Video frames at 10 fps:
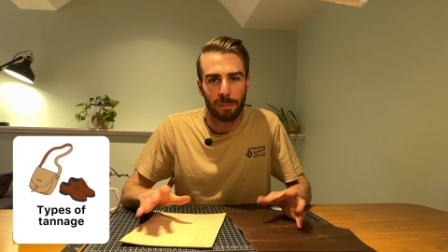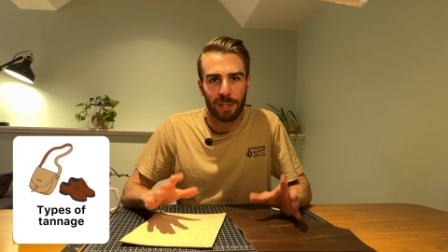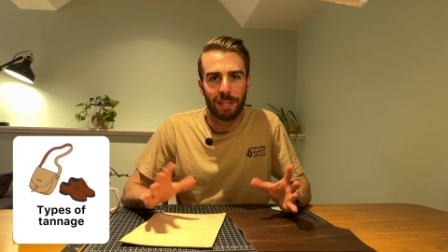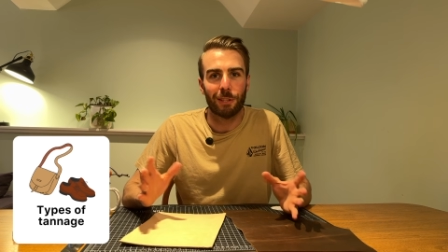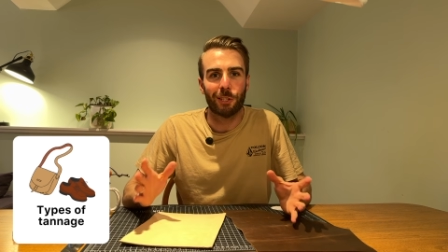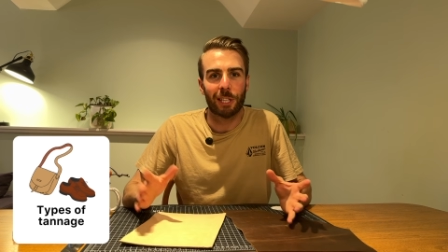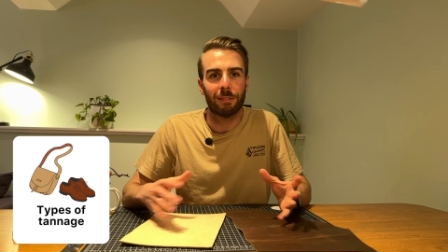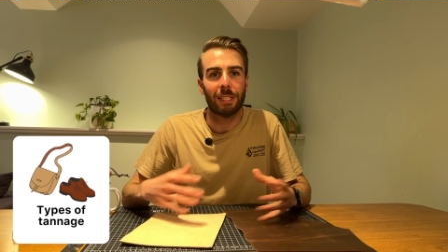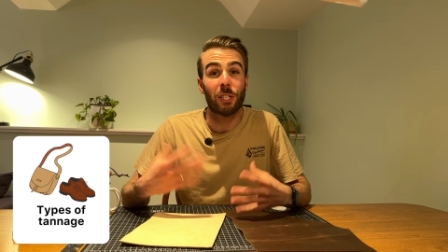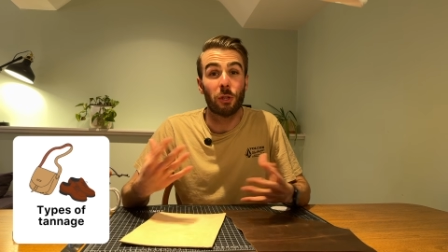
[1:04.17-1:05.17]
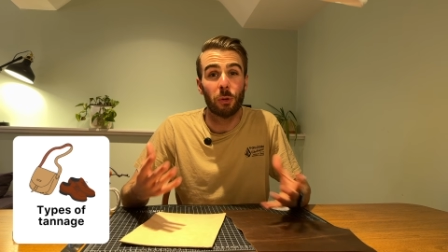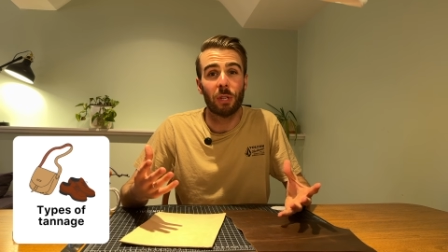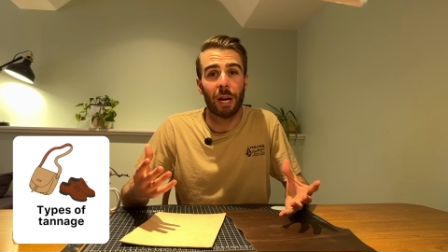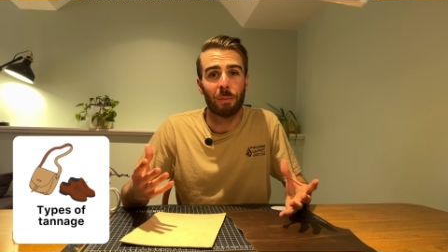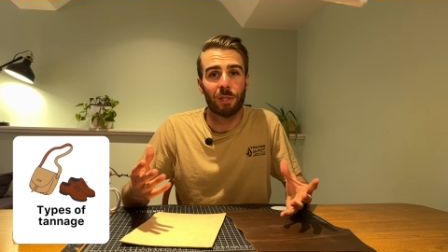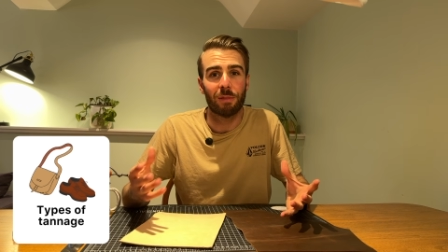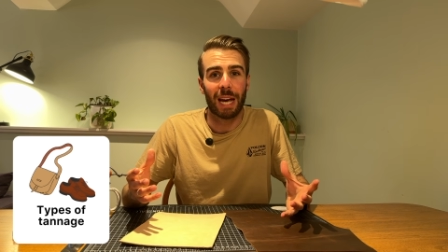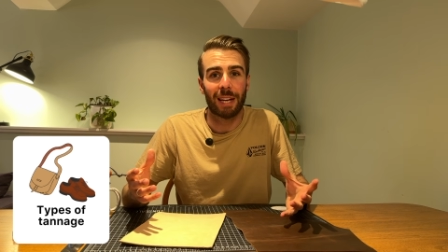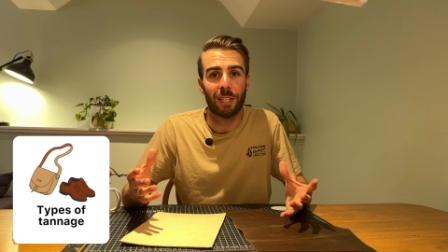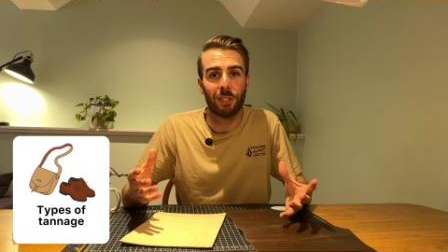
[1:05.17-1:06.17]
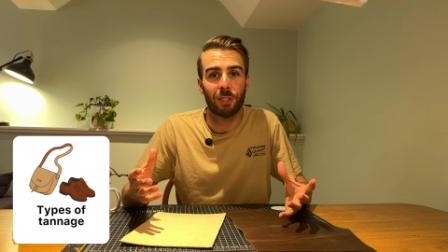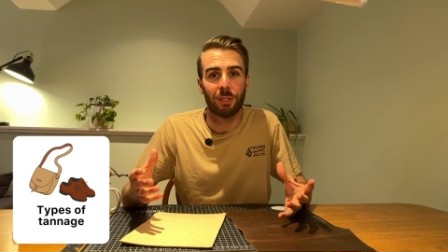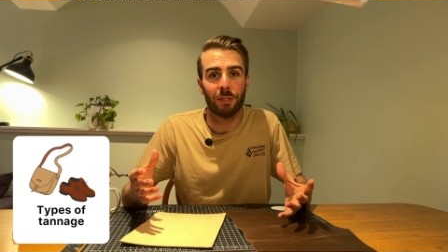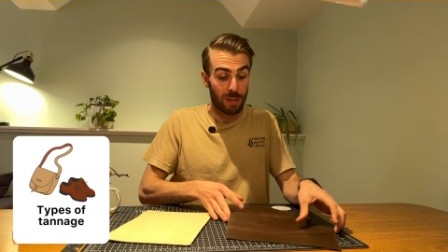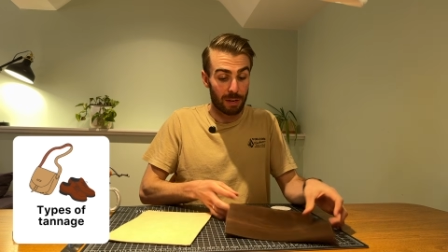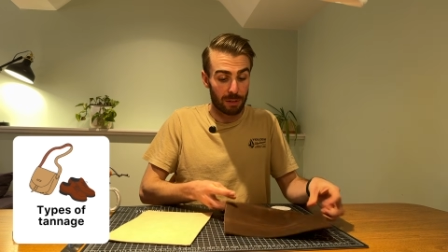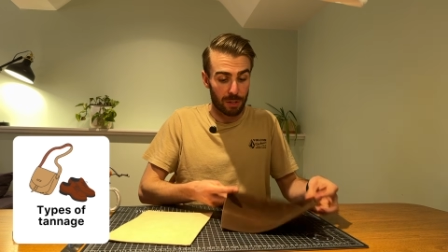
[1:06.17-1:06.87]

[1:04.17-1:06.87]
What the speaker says: it, but there are generally two types of tannage. There